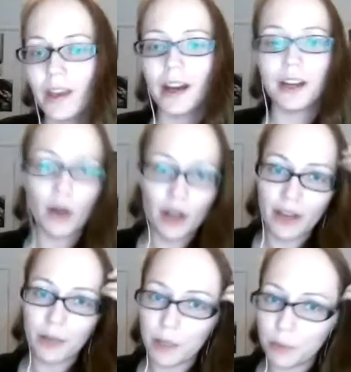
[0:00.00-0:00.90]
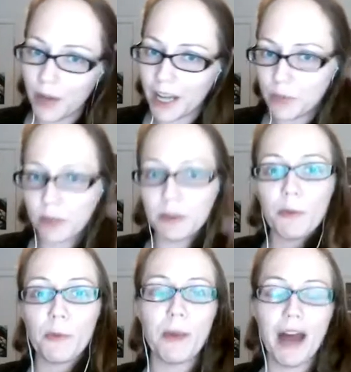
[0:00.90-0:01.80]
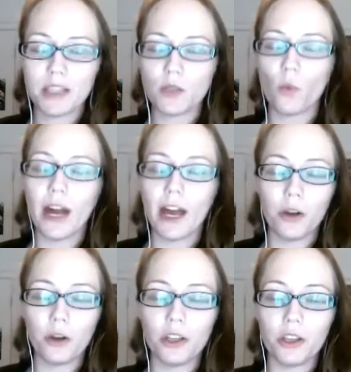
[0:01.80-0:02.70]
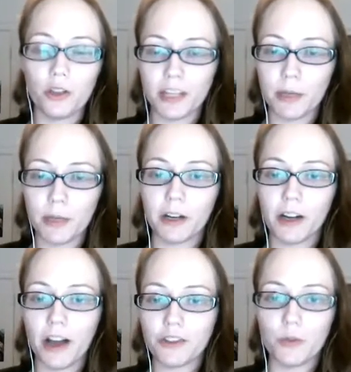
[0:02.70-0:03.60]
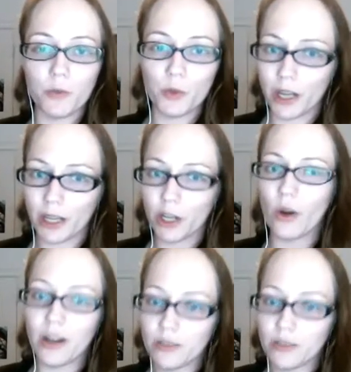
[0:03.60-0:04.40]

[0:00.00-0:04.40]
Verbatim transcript: I know I've had people ask me in the past why I don't use like bigger costumes when I go out